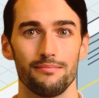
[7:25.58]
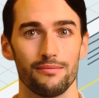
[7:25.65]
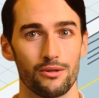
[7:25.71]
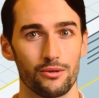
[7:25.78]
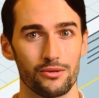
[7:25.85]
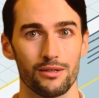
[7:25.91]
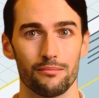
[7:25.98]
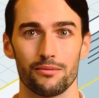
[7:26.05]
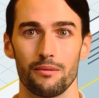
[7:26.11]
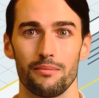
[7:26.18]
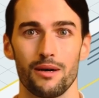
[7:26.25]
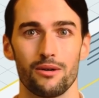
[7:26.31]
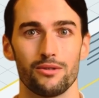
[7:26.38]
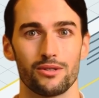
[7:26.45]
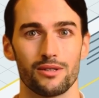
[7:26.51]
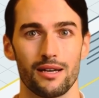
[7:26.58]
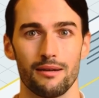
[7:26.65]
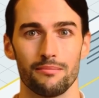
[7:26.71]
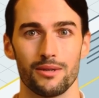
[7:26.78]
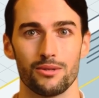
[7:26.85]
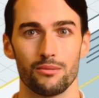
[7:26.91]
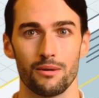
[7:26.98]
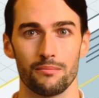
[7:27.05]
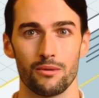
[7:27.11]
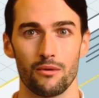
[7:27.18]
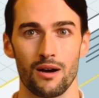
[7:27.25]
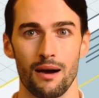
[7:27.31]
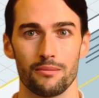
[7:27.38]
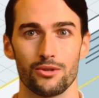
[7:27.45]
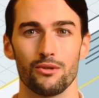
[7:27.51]
Using prepared statements with
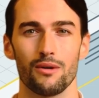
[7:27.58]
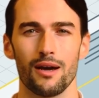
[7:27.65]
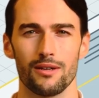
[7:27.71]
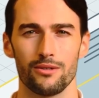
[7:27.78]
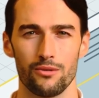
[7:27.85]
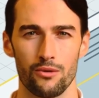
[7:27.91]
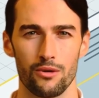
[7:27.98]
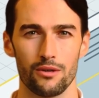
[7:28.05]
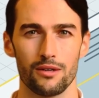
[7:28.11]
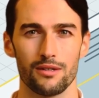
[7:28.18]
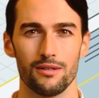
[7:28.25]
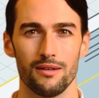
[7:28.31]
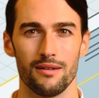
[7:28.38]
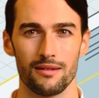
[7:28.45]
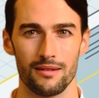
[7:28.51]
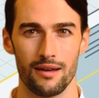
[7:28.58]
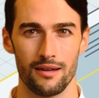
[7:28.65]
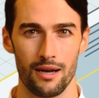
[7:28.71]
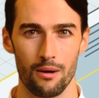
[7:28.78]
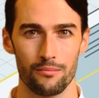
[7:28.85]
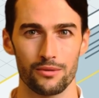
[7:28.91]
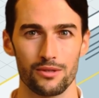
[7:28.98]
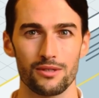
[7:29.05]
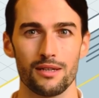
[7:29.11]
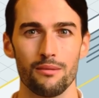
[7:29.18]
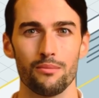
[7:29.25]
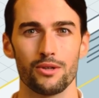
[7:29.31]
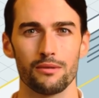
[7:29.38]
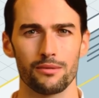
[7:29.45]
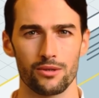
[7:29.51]
parameterized queries that help
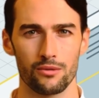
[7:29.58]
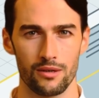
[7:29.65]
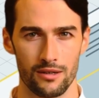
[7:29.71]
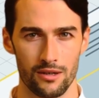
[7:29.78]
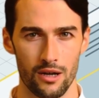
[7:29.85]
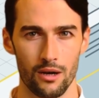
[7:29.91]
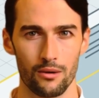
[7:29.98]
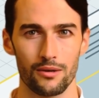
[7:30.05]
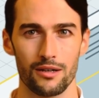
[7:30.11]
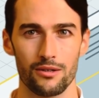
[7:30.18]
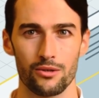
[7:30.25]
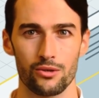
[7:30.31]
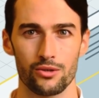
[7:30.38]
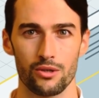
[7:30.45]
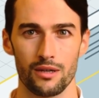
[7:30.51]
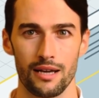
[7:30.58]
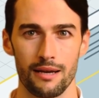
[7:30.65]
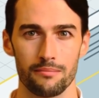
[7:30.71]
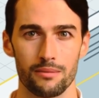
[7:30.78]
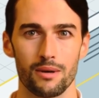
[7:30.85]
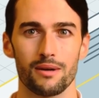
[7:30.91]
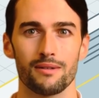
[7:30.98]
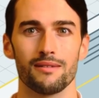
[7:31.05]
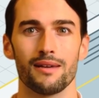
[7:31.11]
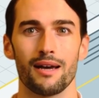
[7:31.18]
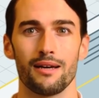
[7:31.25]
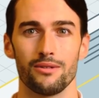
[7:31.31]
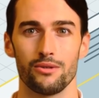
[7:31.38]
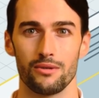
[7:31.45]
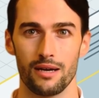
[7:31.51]
distinguish between code and user input
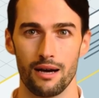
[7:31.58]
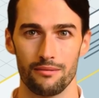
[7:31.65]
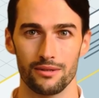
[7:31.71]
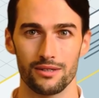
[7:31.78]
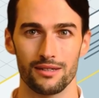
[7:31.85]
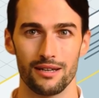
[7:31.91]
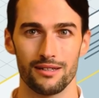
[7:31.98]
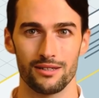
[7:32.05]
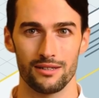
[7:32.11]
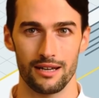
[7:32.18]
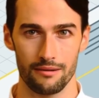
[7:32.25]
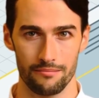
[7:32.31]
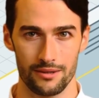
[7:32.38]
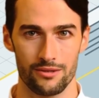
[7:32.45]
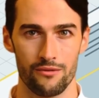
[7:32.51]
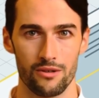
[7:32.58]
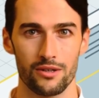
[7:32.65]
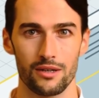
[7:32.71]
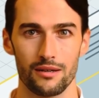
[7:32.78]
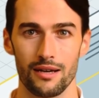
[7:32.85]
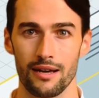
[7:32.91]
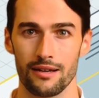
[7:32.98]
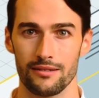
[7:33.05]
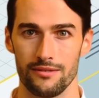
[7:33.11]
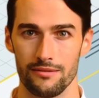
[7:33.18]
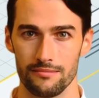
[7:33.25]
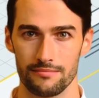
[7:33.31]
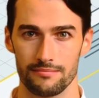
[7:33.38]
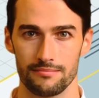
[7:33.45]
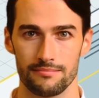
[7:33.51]
and do not mistake statements for commands.
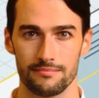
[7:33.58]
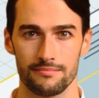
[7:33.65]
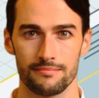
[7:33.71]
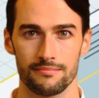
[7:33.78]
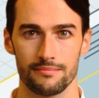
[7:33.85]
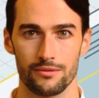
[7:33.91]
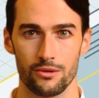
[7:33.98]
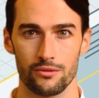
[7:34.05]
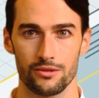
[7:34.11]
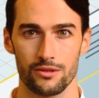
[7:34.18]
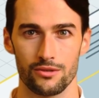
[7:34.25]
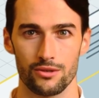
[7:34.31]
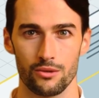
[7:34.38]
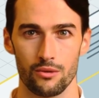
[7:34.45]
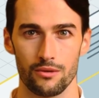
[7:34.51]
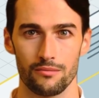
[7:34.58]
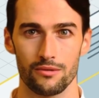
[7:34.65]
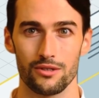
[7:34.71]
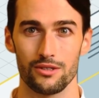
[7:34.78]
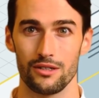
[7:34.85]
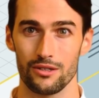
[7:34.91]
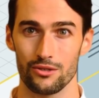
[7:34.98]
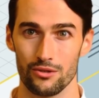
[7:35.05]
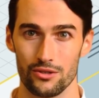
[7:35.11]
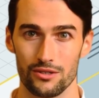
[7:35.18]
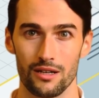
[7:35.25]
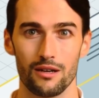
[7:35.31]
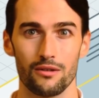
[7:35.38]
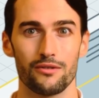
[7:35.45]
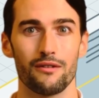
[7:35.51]
Using stored procedures
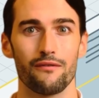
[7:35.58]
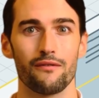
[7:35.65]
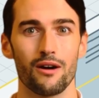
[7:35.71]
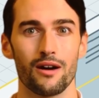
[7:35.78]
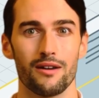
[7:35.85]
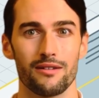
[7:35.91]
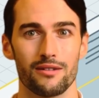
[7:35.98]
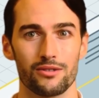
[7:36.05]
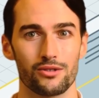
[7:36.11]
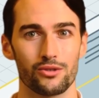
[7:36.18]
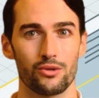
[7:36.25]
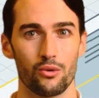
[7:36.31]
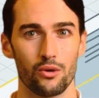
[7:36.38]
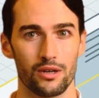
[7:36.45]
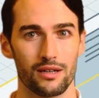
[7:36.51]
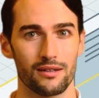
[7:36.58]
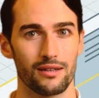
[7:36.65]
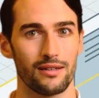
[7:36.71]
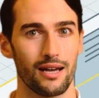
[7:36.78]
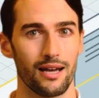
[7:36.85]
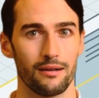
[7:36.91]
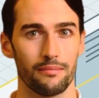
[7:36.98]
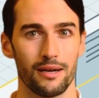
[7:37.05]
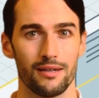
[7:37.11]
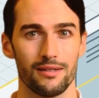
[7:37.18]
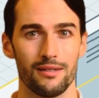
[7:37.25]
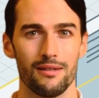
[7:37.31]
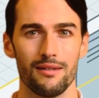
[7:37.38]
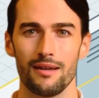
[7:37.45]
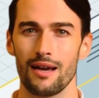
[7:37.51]
that are defined and stored in the
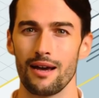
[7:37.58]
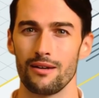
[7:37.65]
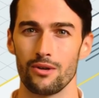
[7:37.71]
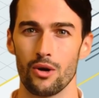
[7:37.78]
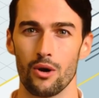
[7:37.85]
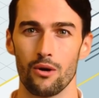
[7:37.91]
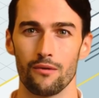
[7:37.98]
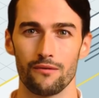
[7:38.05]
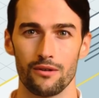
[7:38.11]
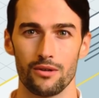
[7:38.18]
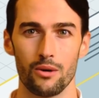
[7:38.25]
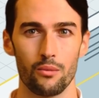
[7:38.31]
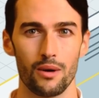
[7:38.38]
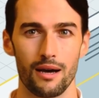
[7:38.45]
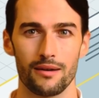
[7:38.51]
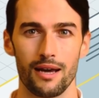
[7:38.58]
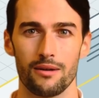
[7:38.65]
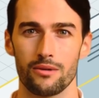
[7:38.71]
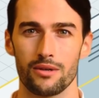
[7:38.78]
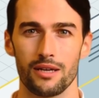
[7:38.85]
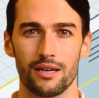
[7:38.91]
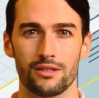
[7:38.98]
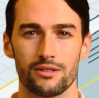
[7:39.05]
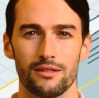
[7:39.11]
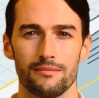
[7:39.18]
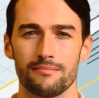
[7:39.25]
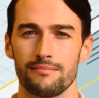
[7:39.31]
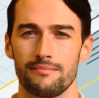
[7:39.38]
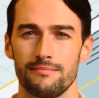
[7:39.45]
database and called from the web application.